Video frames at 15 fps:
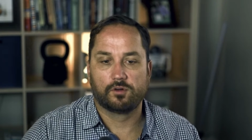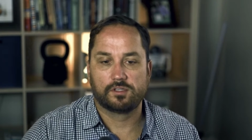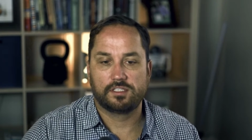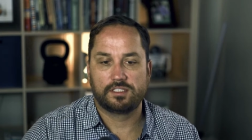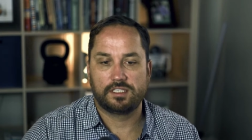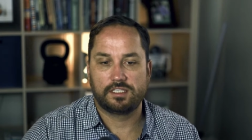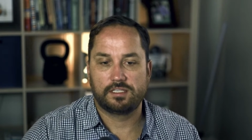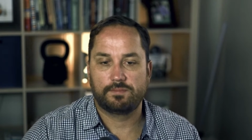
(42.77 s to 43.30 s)

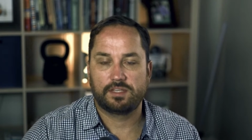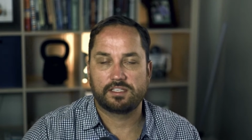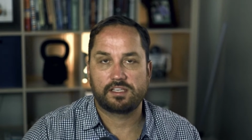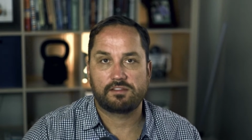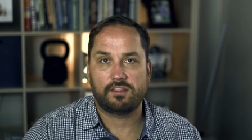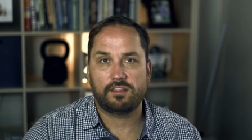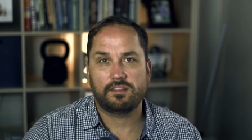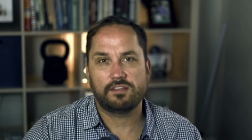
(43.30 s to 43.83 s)
versus easy, because
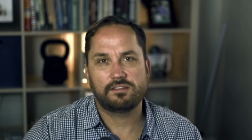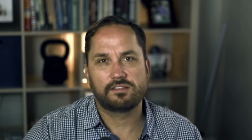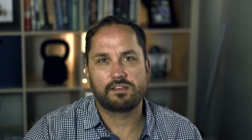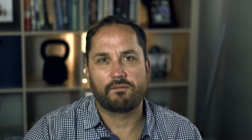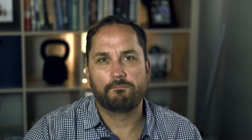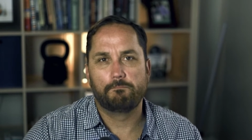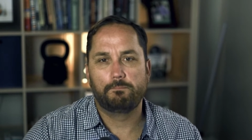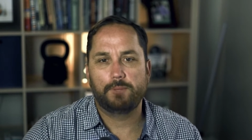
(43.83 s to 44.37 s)
I think this is
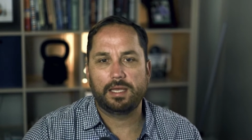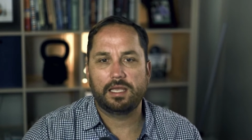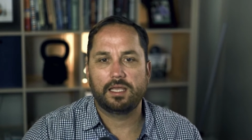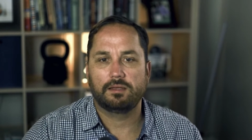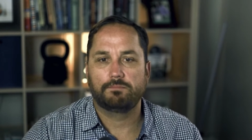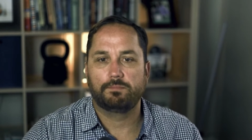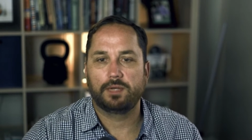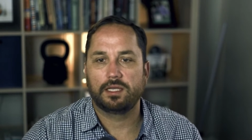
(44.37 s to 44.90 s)
a
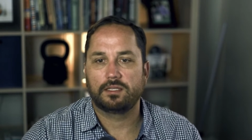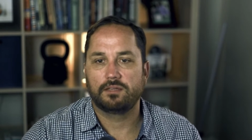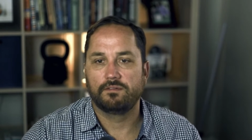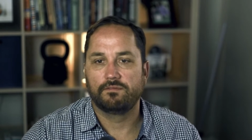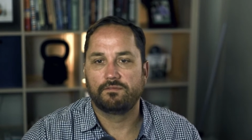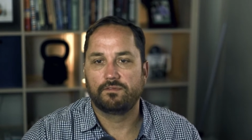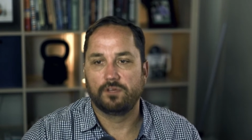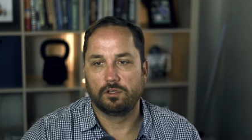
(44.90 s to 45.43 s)
big, big
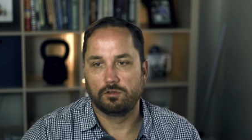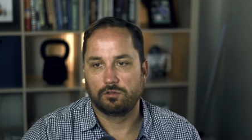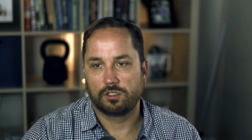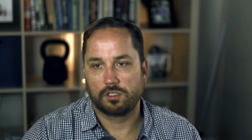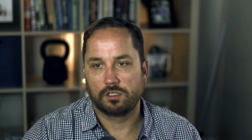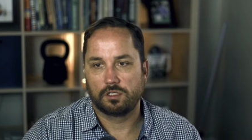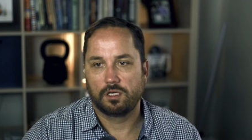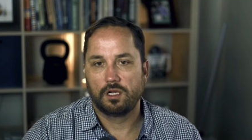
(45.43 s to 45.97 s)

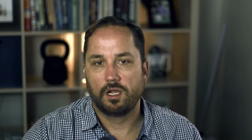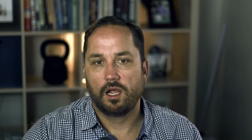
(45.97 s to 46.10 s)
confusion.